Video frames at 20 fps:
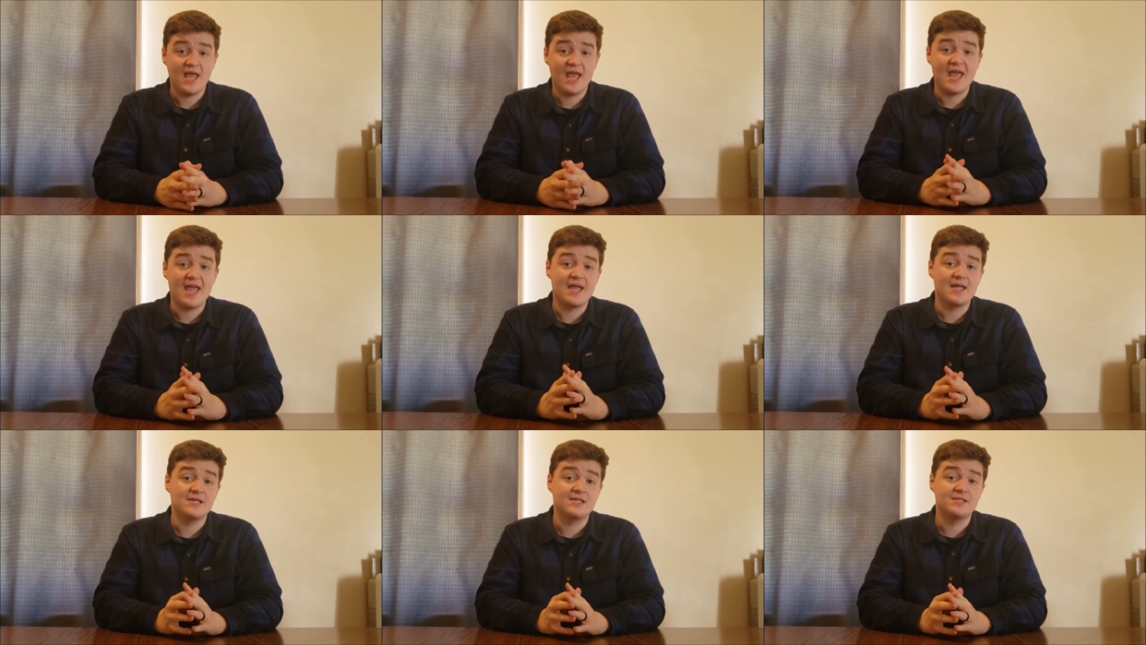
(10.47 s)

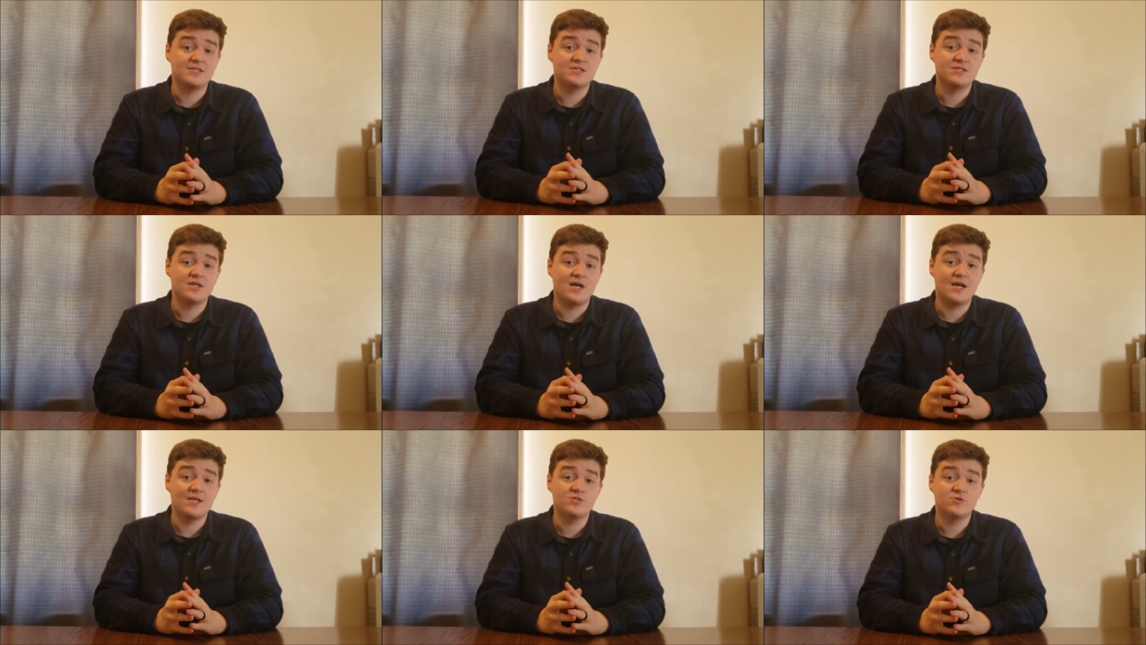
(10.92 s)

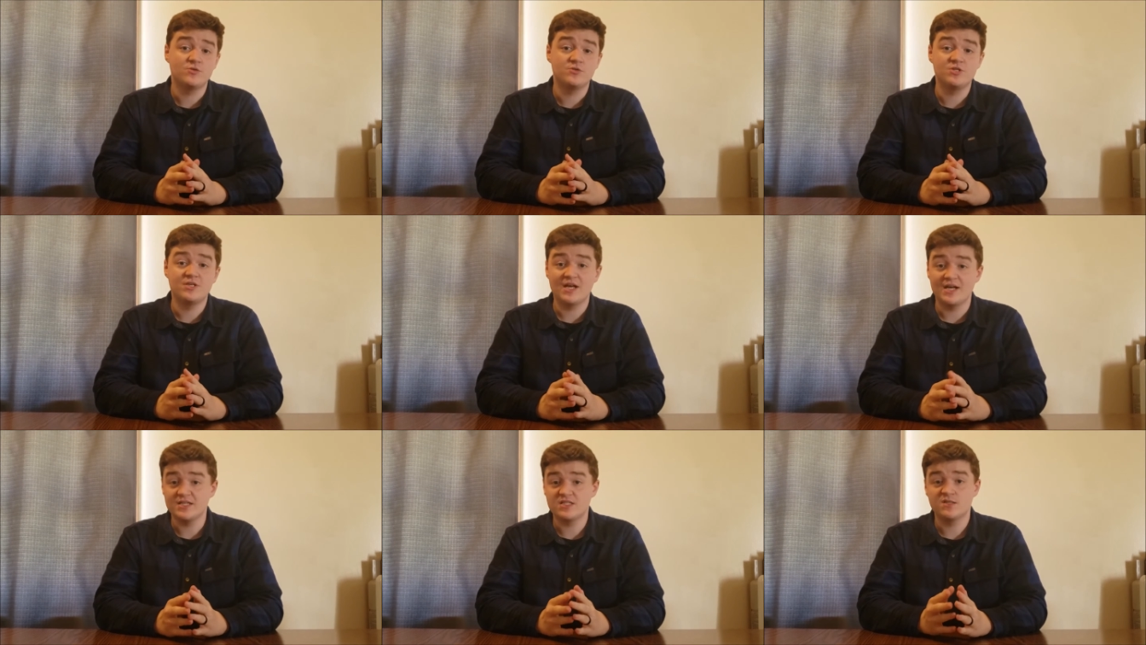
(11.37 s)
and I told
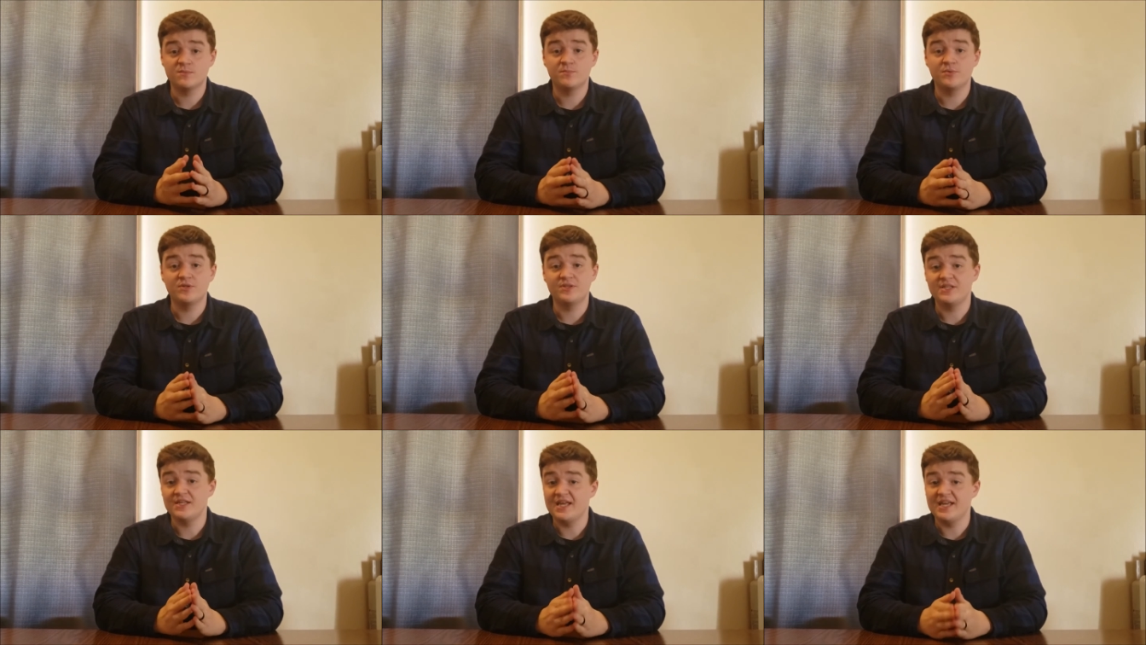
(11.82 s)
you guys to
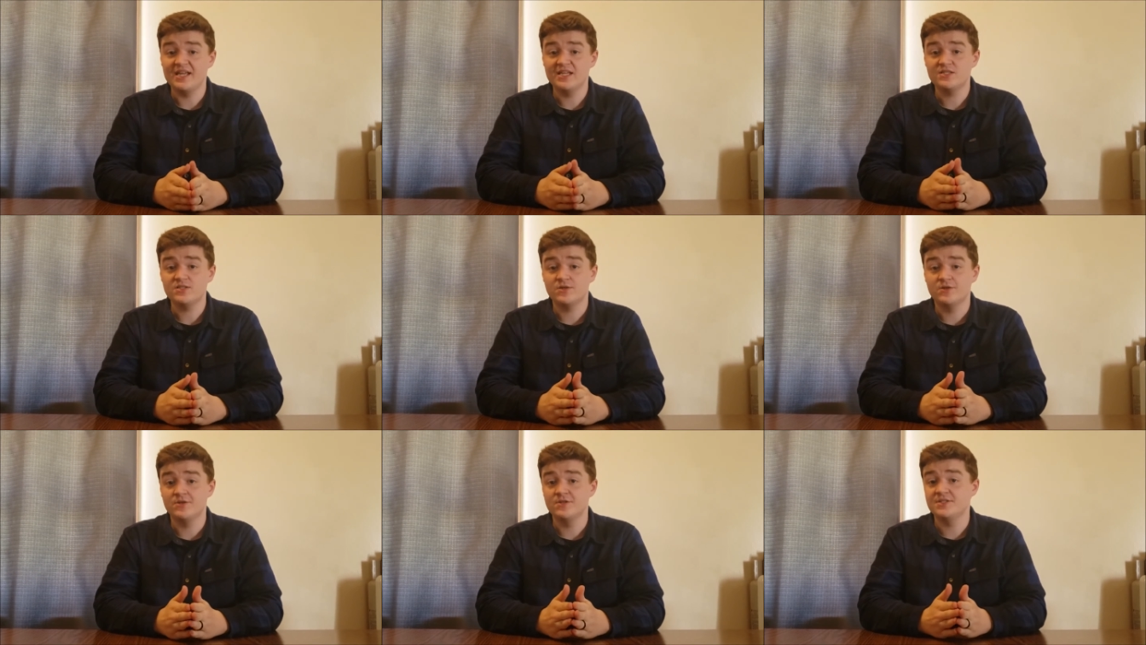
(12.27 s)
put the
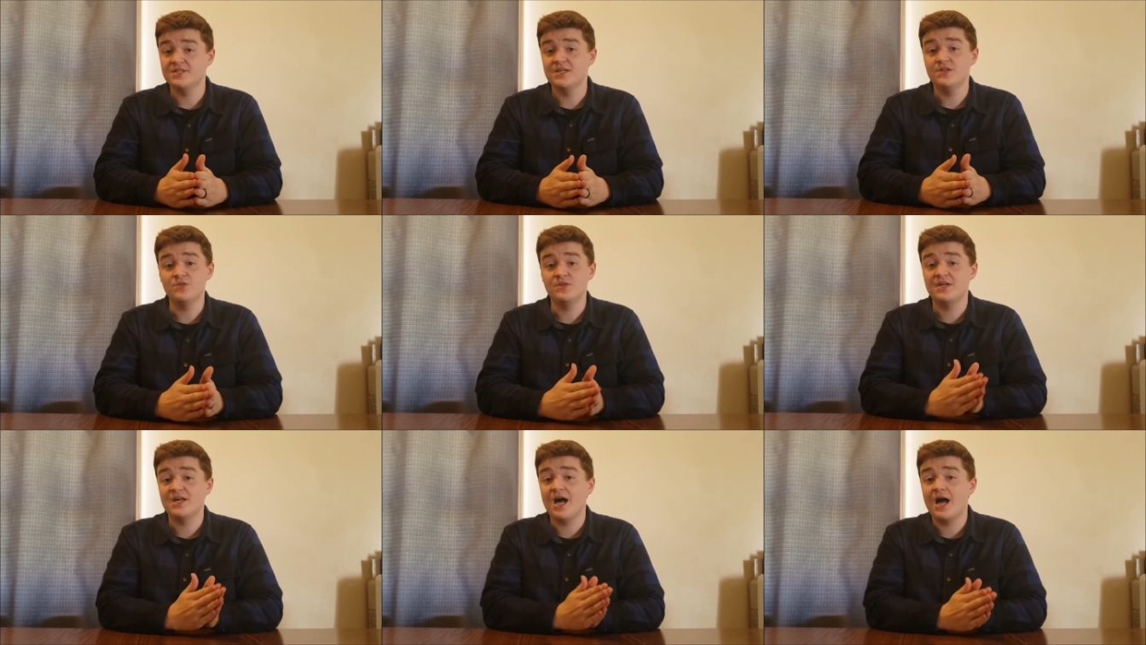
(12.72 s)
answers
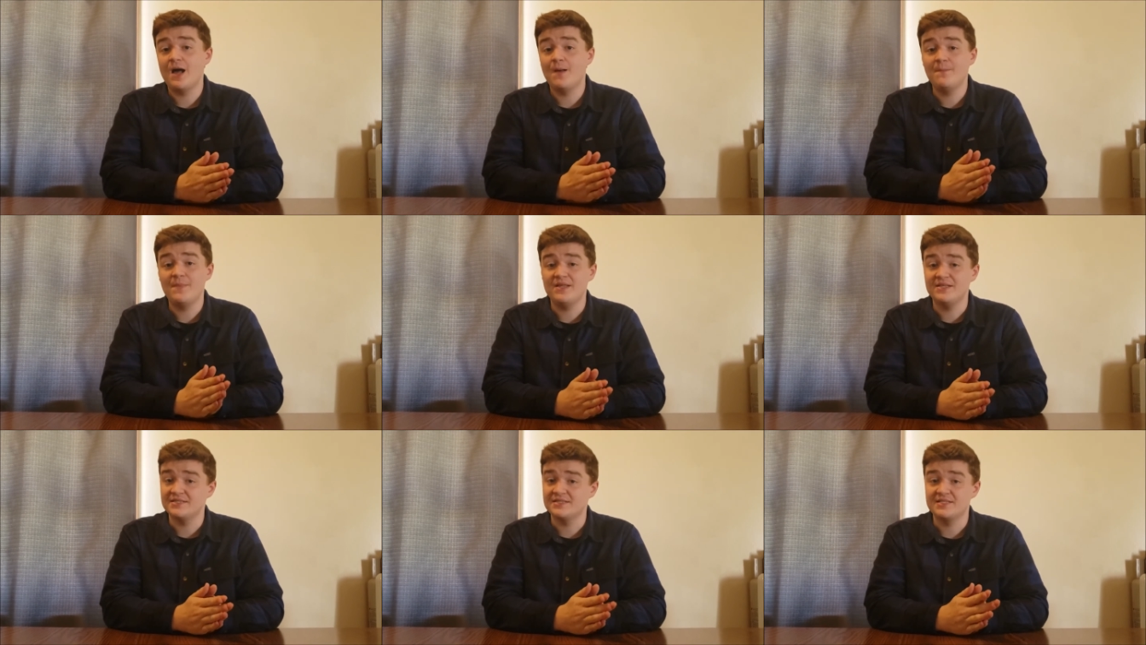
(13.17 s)
in the
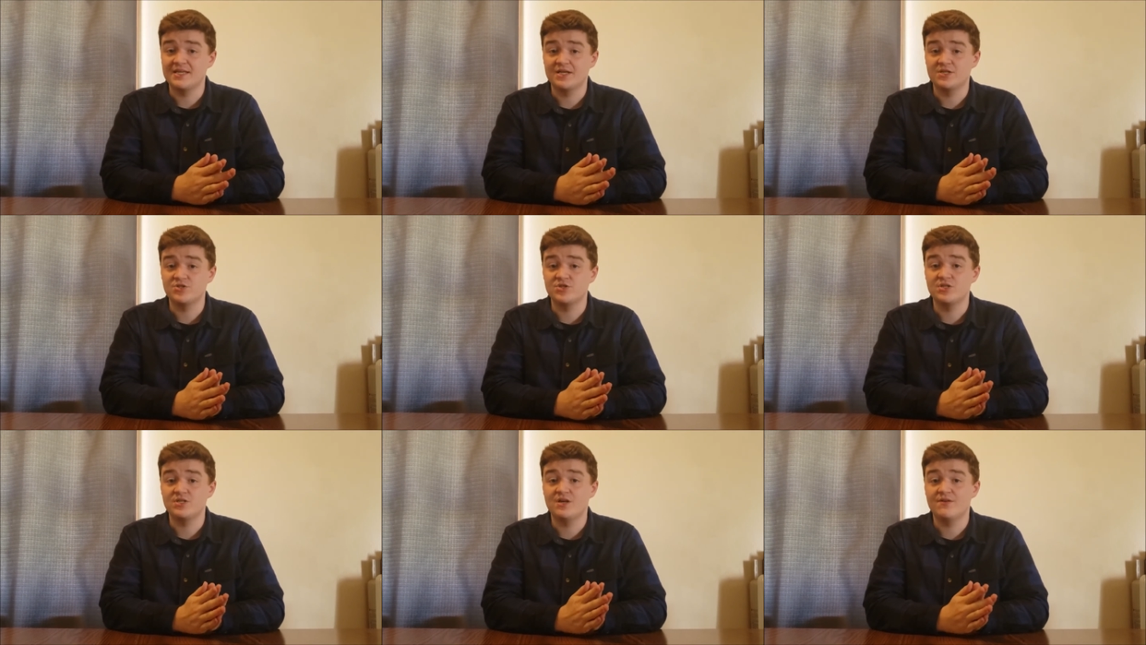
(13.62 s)
comment
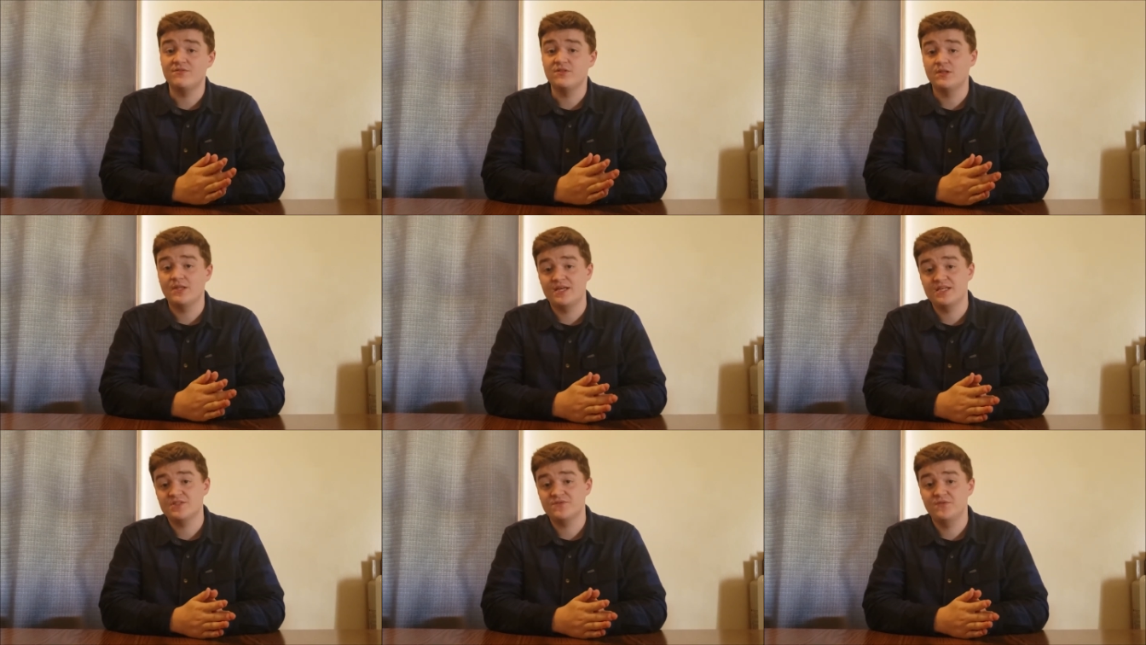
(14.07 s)
section of the
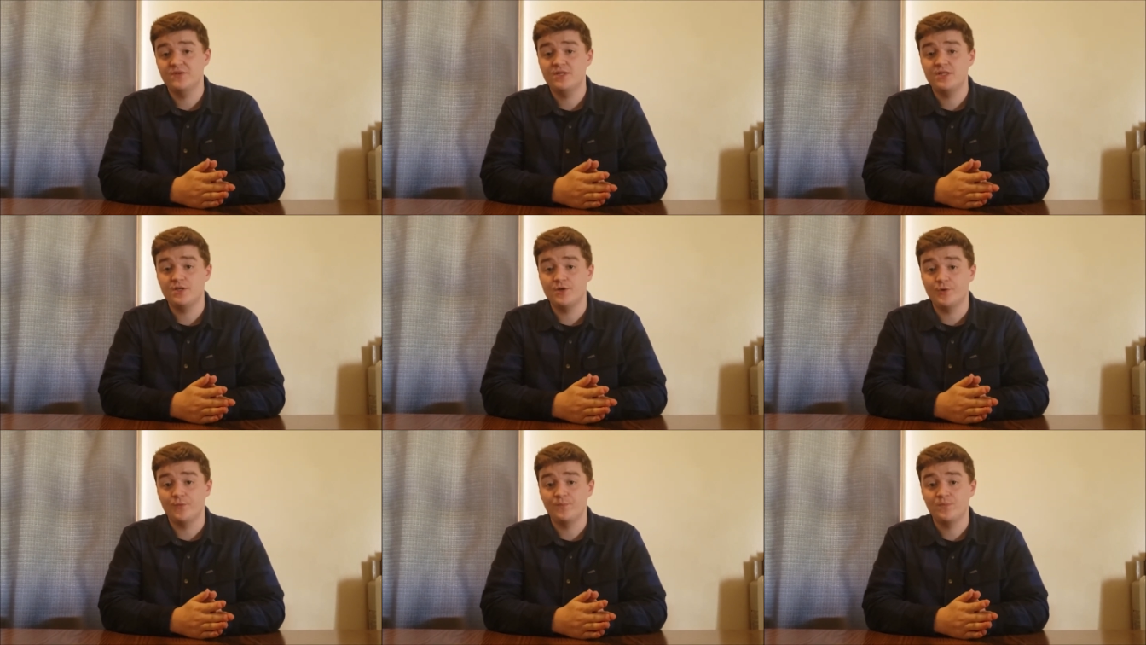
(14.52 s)
last
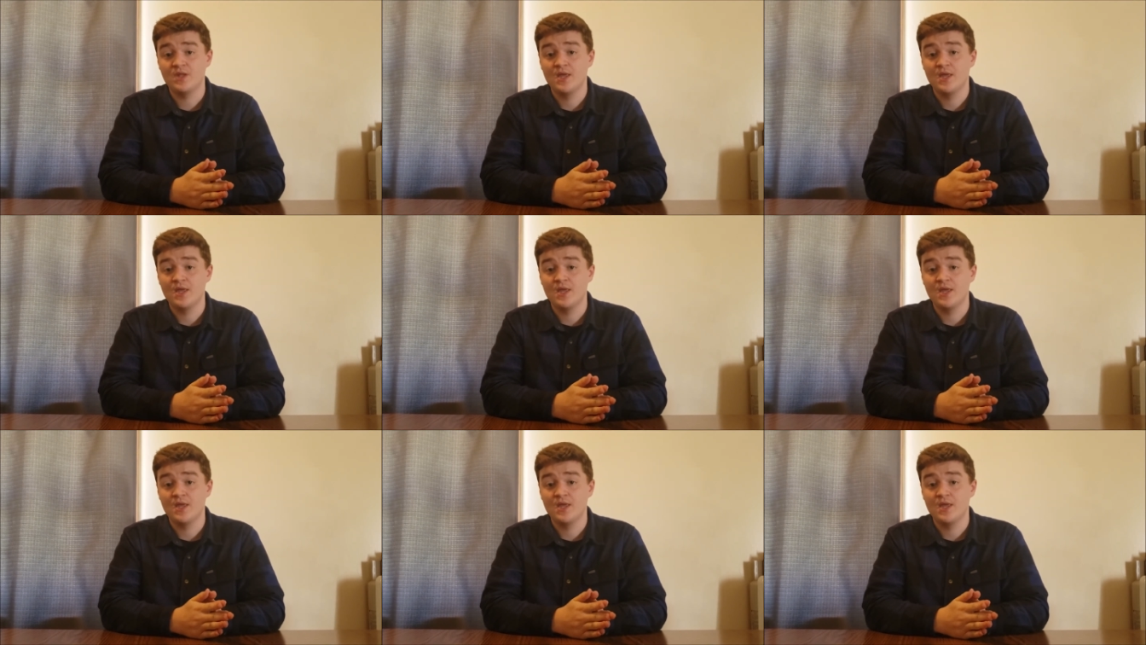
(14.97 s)
video.